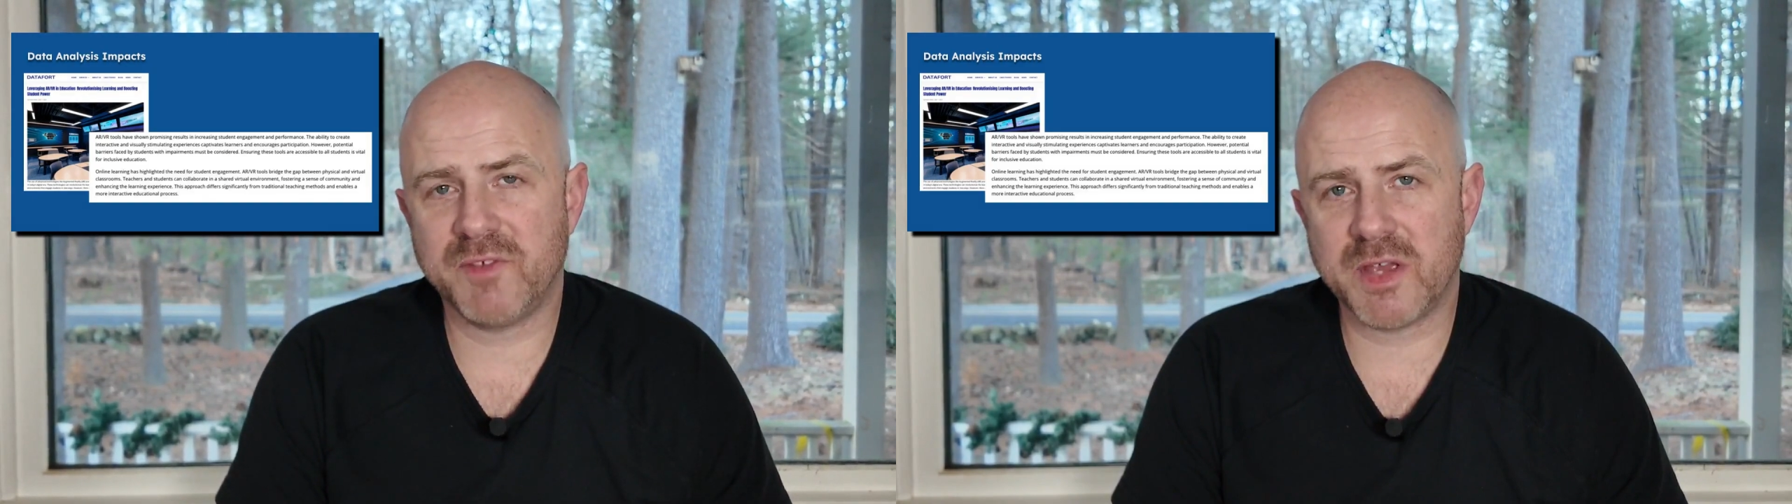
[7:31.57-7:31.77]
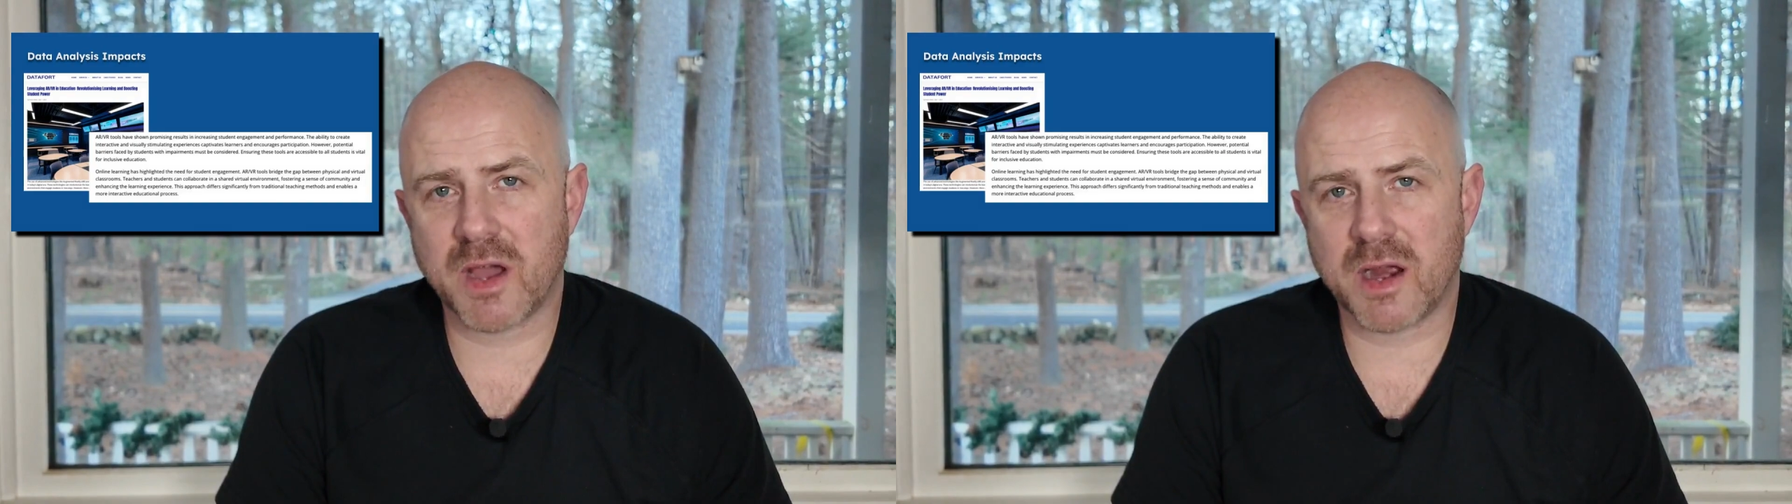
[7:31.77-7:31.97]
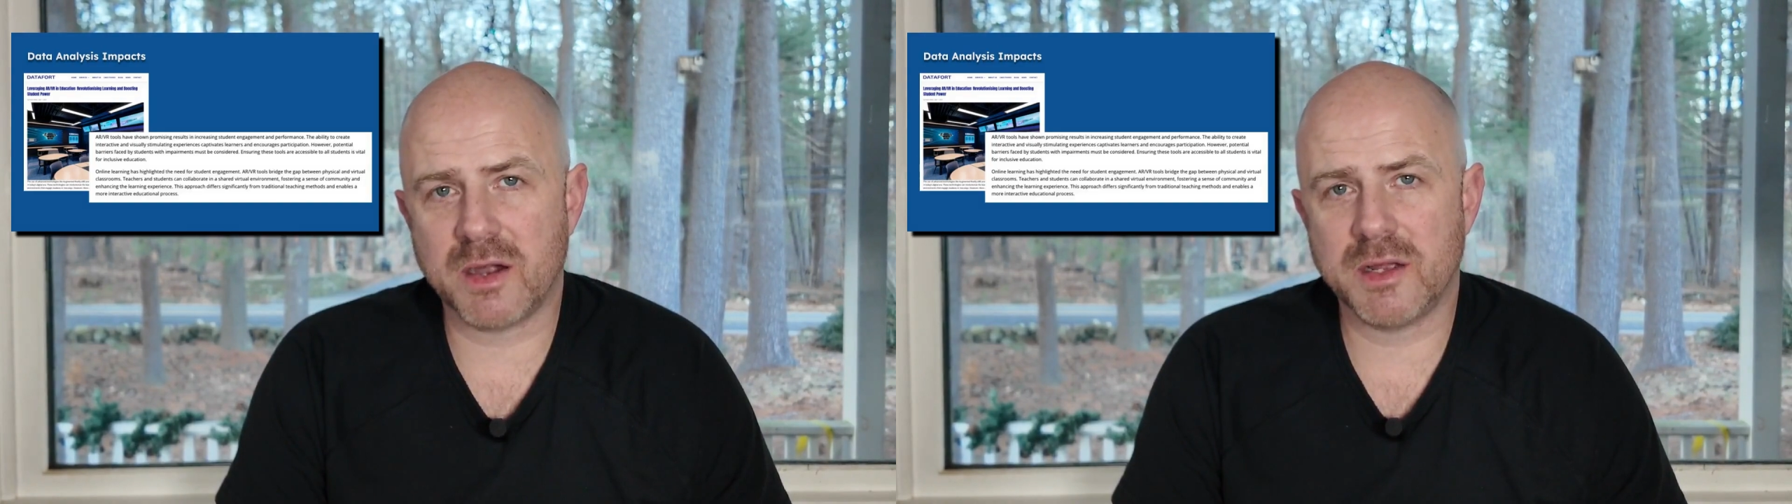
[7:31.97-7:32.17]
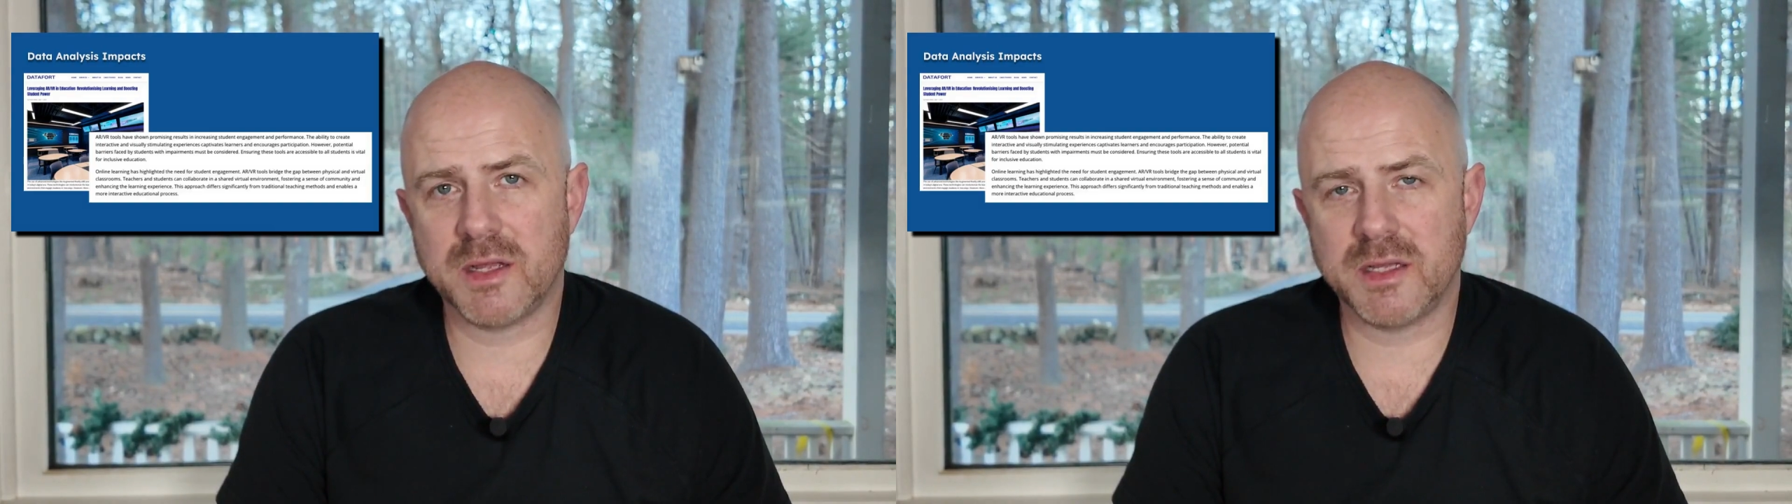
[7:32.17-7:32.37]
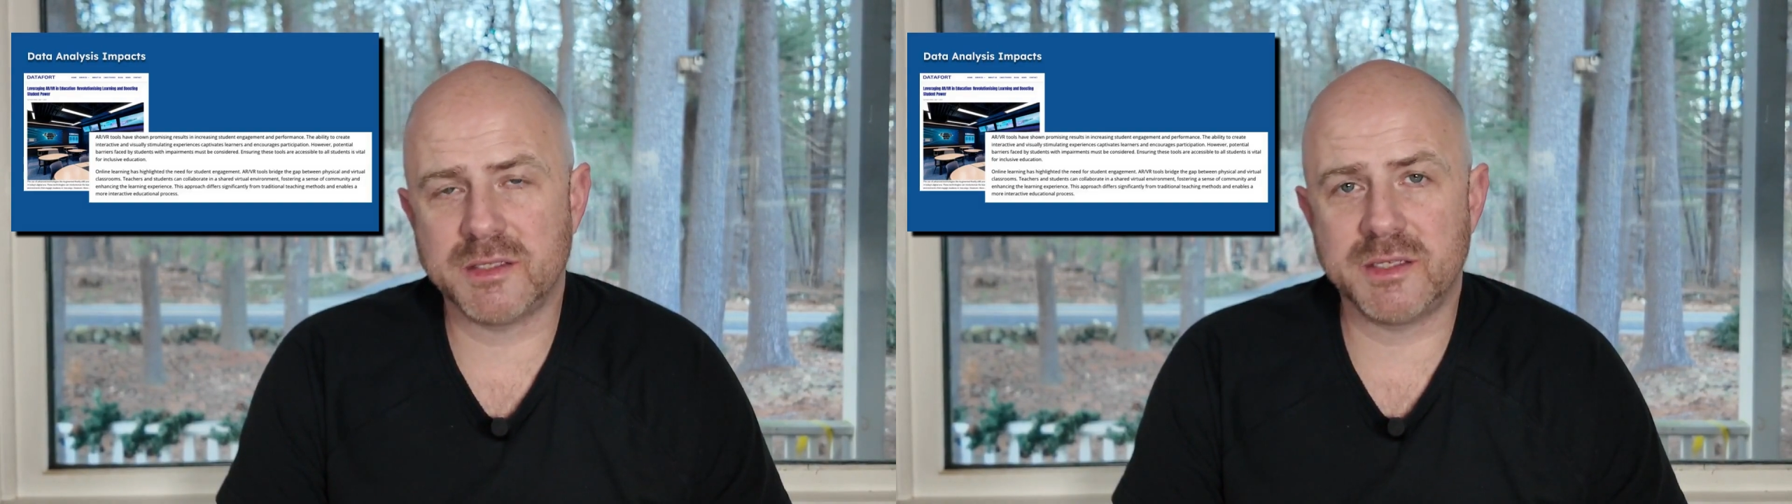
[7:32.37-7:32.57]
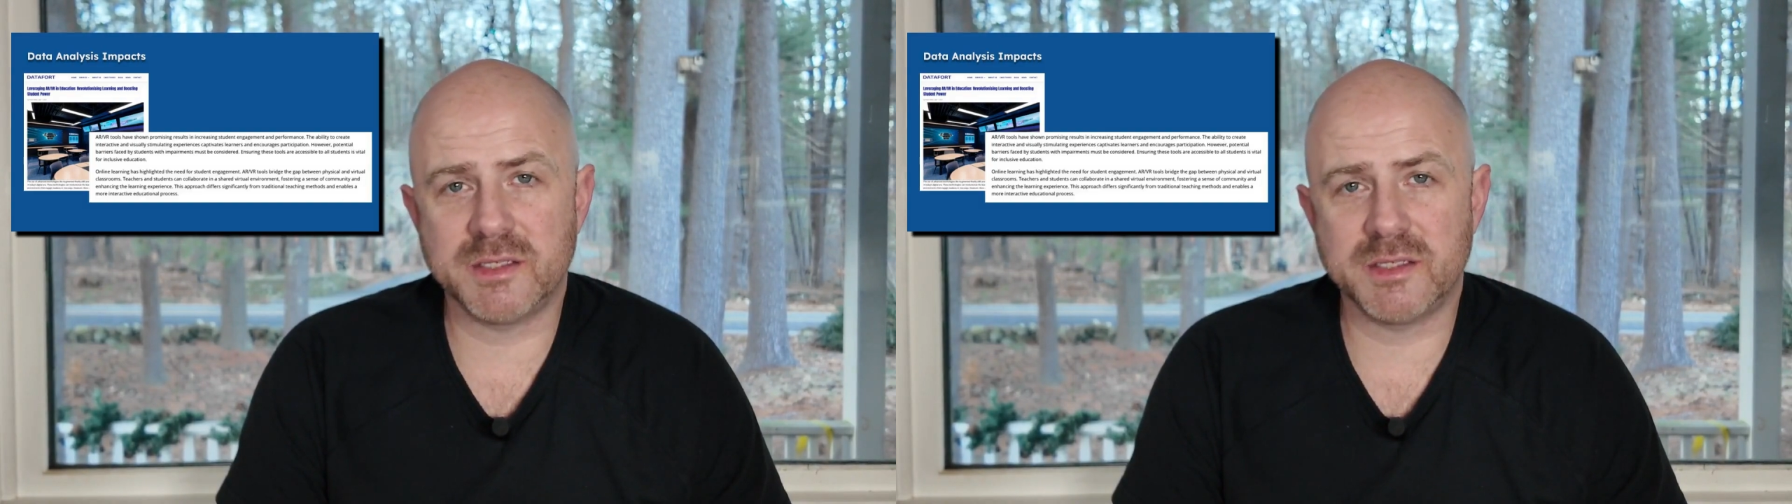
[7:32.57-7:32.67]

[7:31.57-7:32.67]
VR is